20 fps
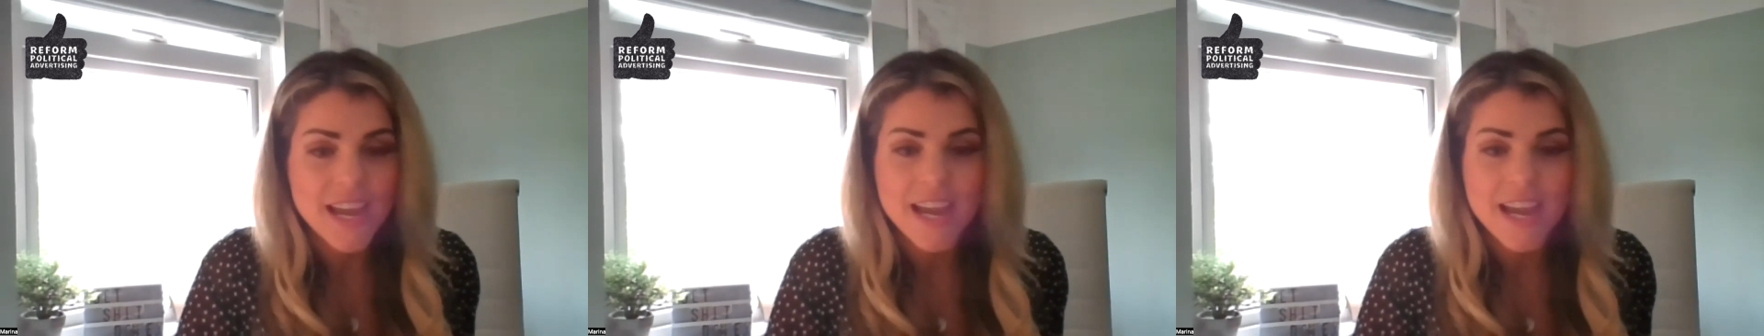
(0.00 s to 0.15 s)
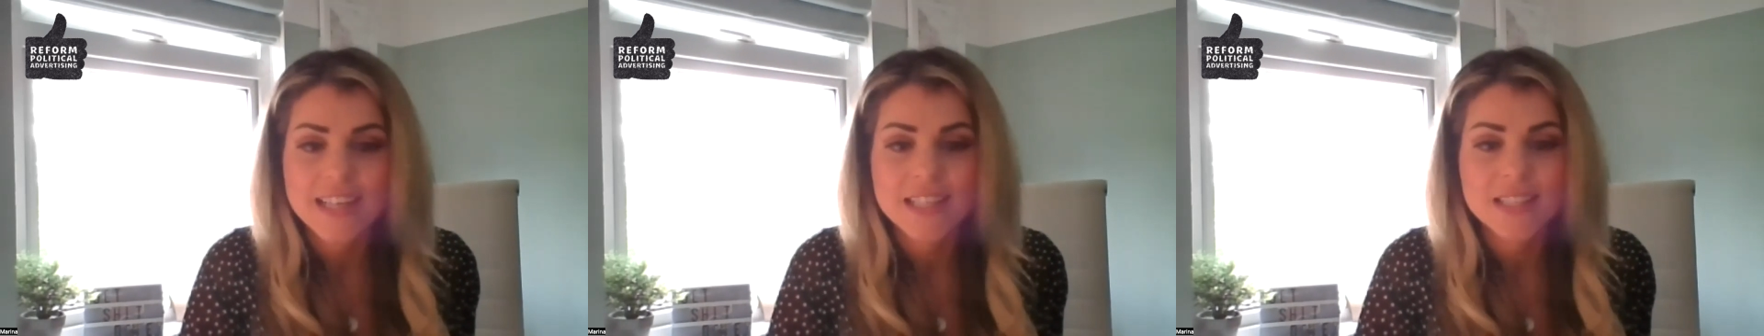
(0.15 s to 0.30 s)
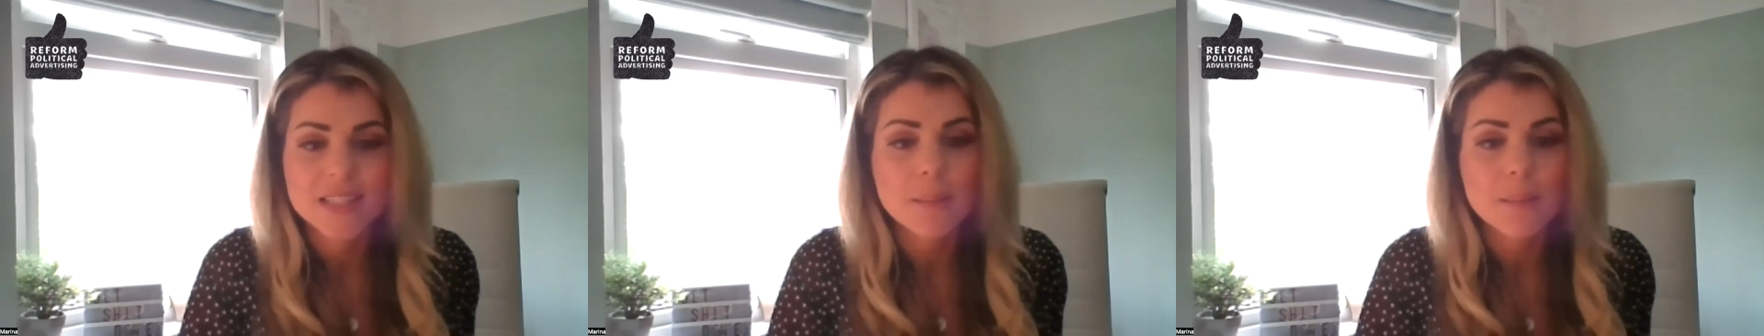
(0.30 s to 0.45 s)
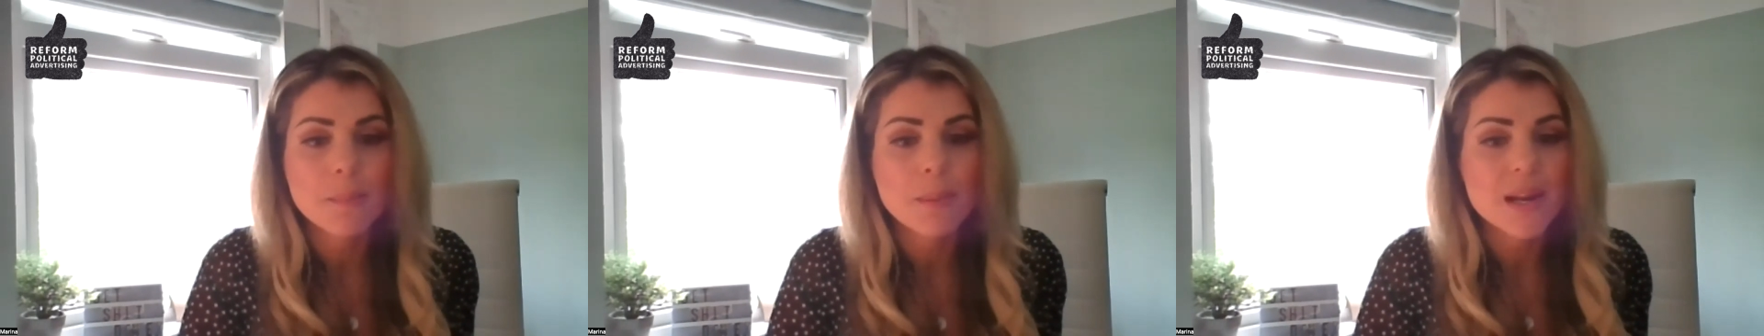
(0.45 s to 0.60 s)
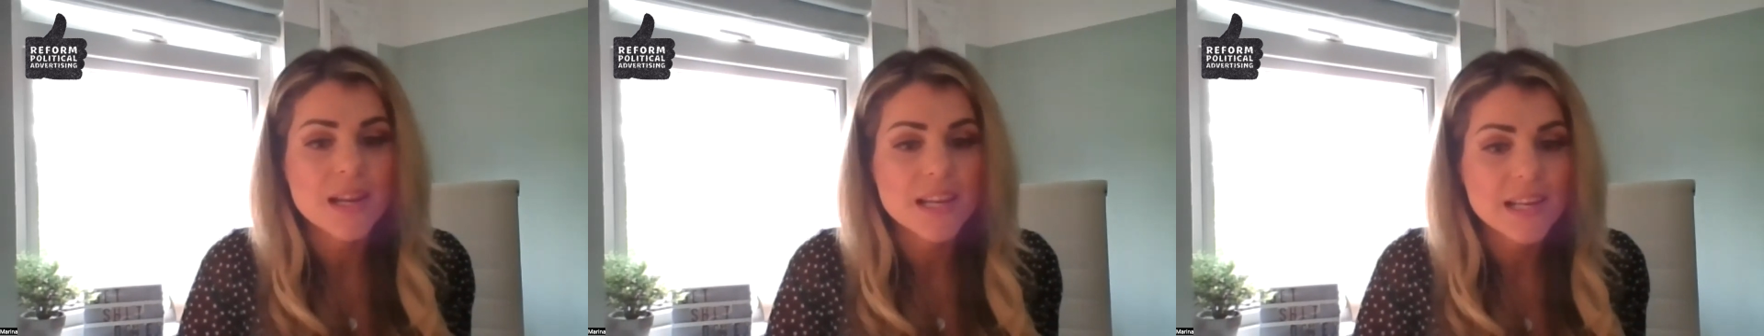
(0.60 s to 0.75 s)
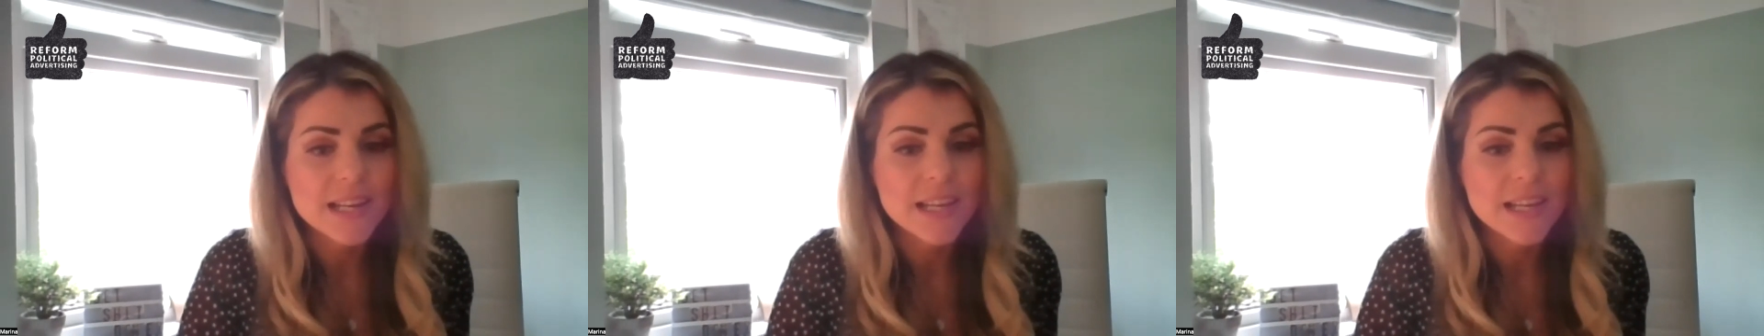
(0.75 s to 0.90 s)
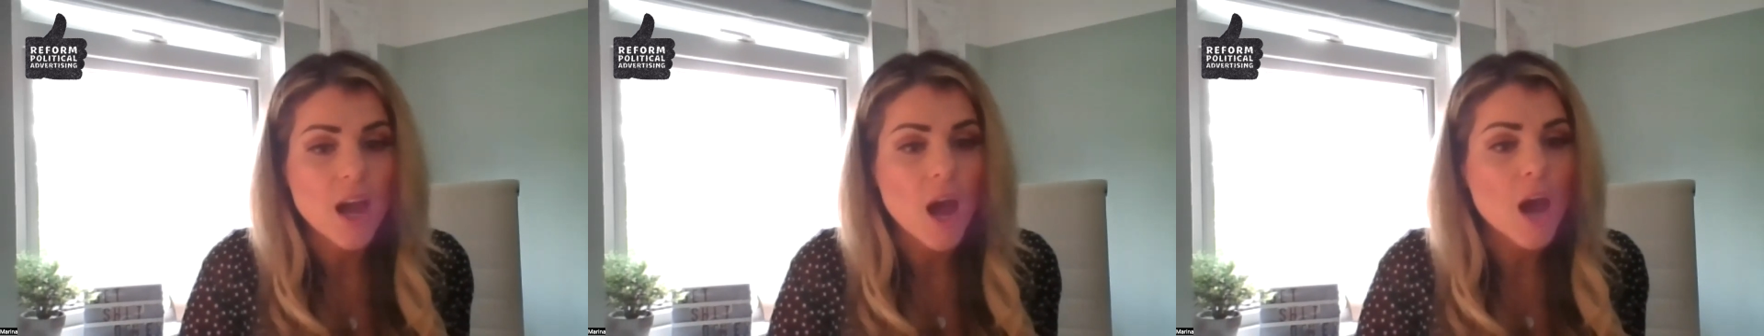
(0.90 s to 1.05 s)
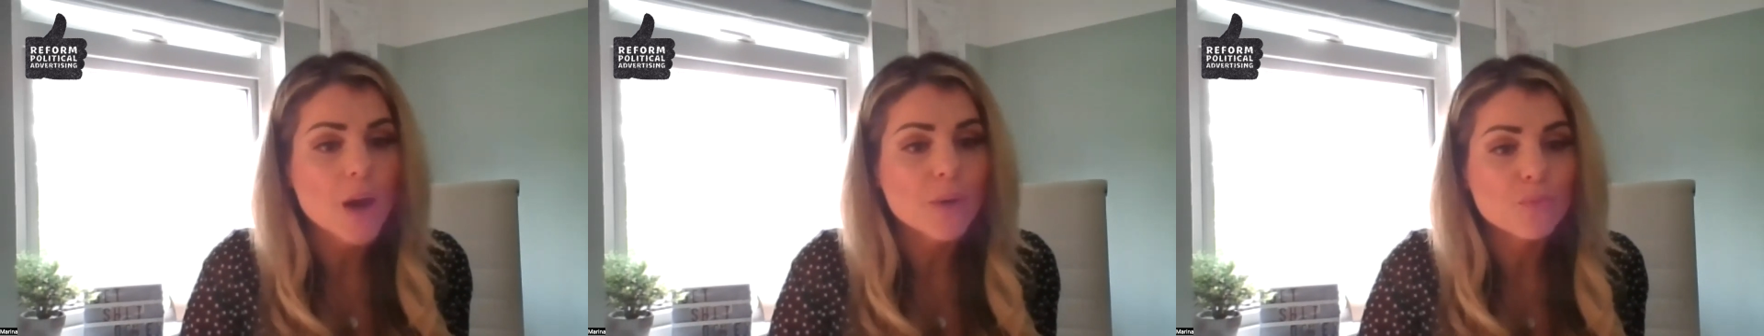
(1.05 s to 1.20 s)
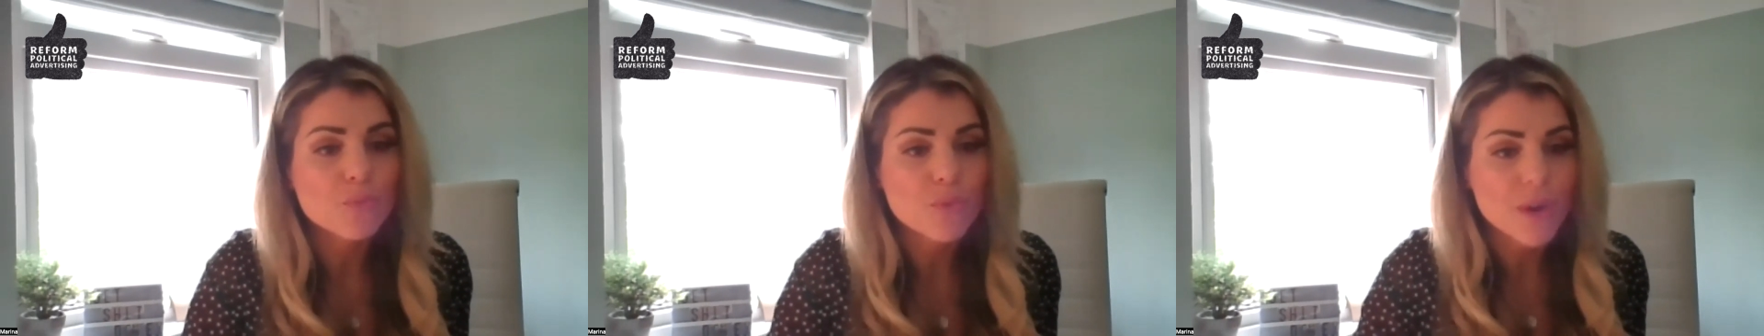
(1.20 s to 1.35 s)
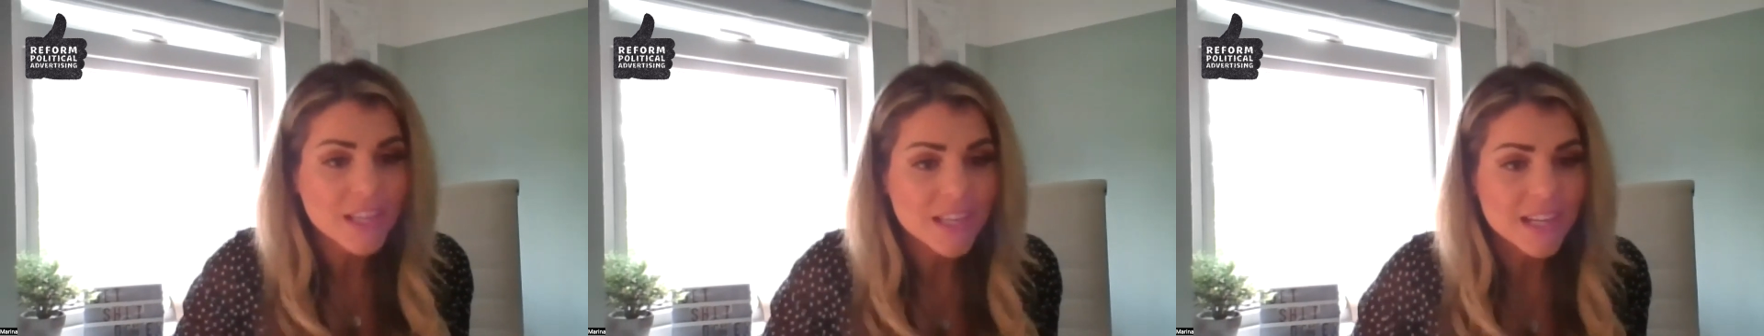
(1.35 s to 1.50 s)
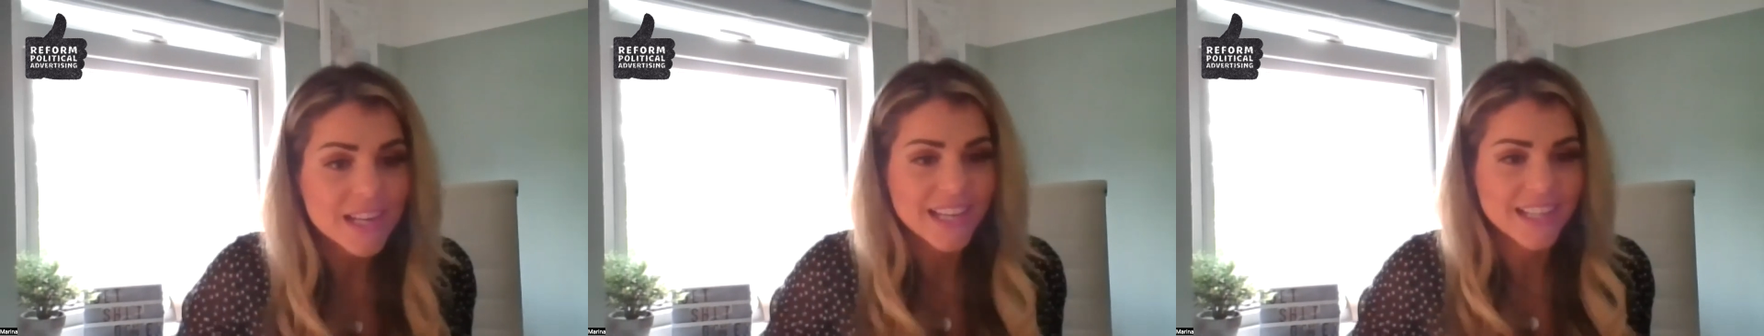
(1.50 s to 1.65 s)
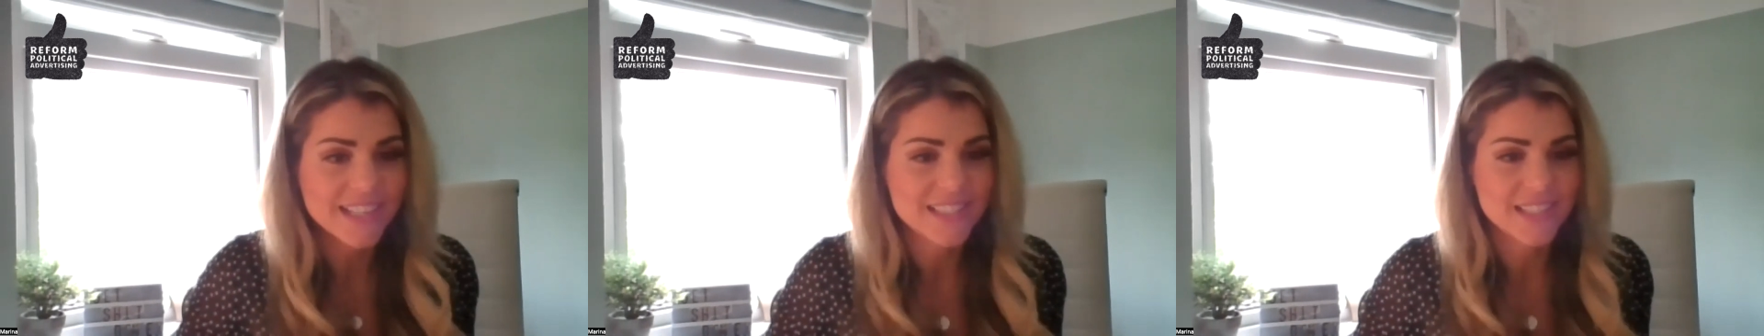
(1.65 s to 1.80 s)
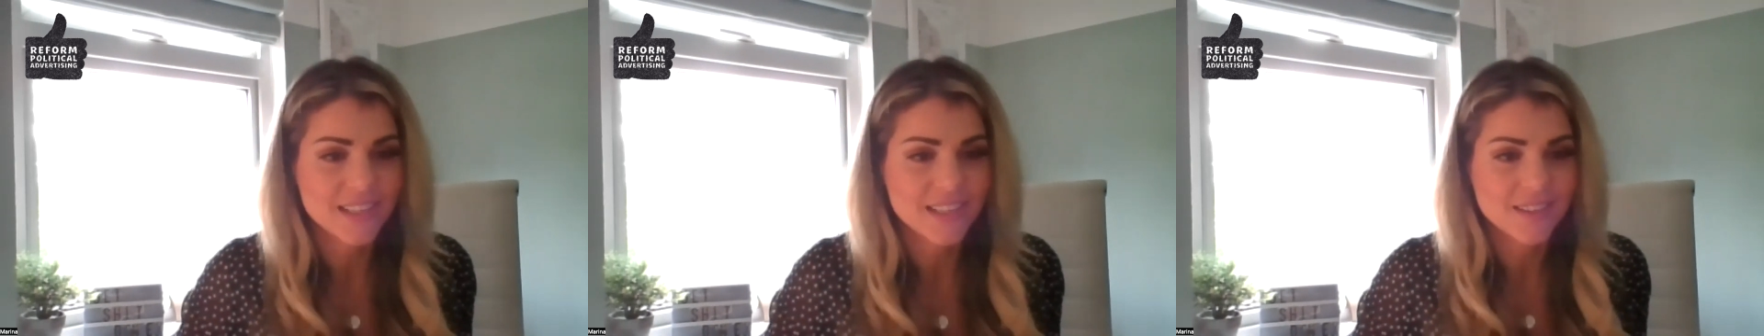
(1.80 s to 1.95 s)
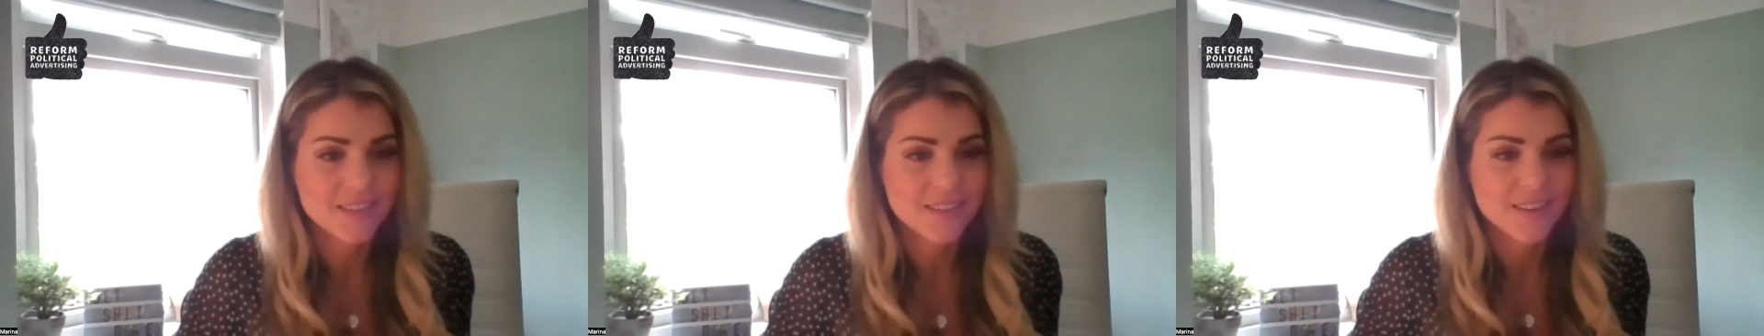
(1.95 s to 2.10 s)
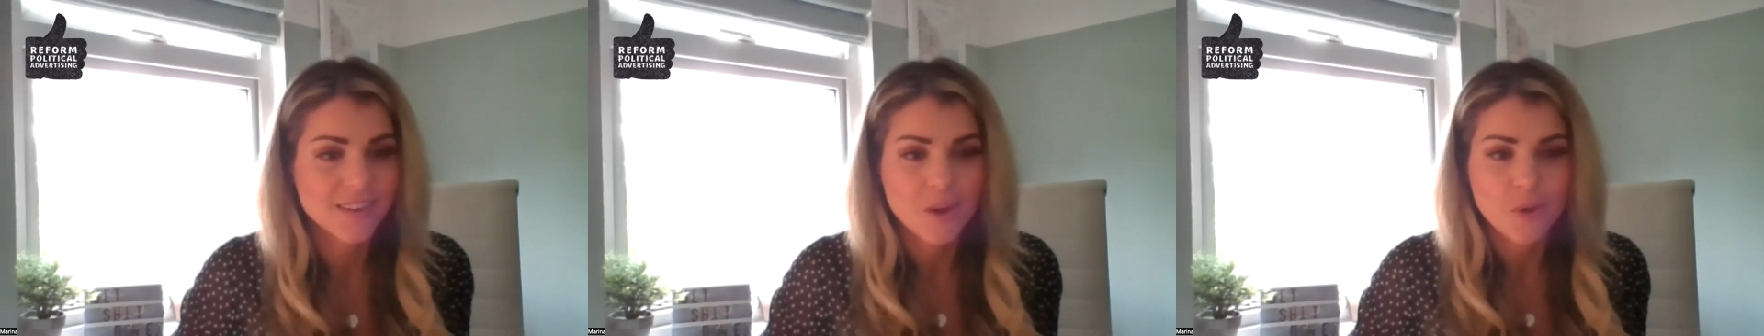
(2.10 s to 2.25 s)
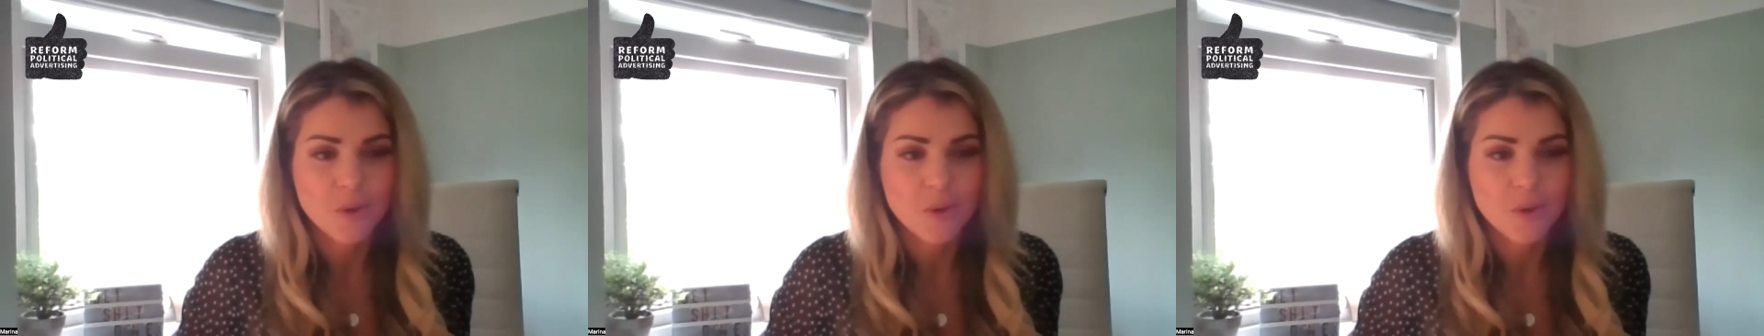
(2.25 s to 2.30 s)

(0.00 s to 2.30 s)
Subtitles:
It is completely unregulated,